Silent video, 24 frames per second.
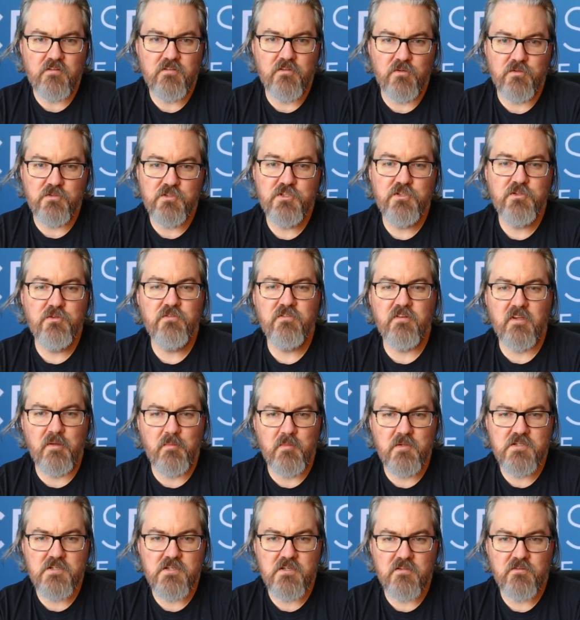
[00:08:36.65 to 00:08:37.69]
so choose
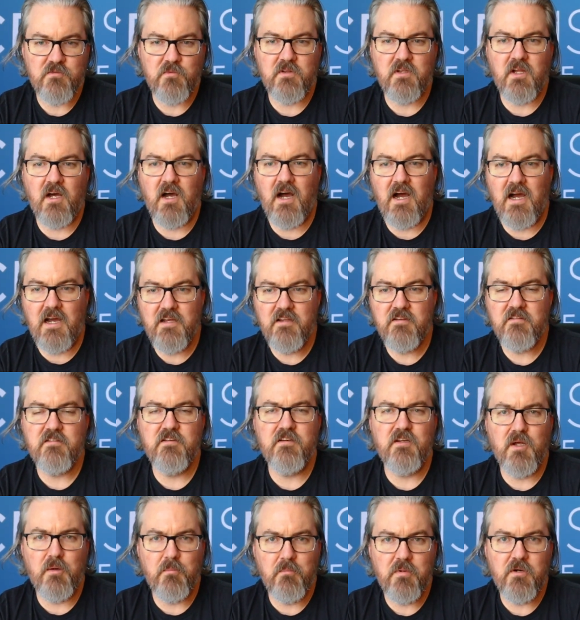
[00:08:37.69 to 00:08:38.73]
images with the highest
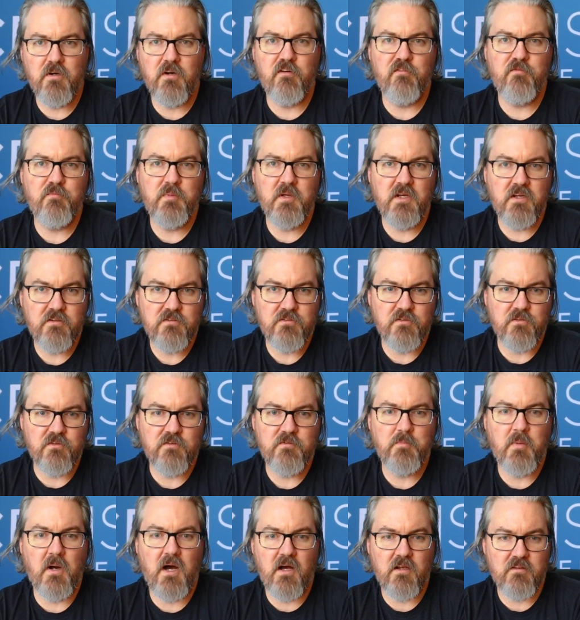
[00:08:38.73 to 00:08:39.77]
number of pixels
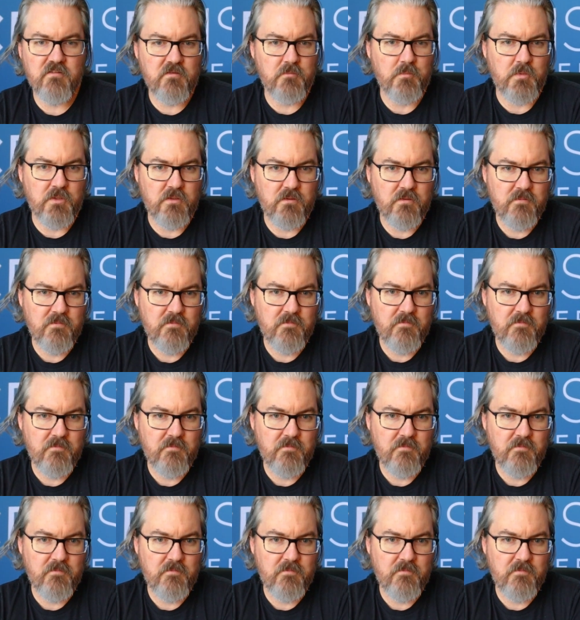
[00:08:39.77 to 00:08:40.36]
possible.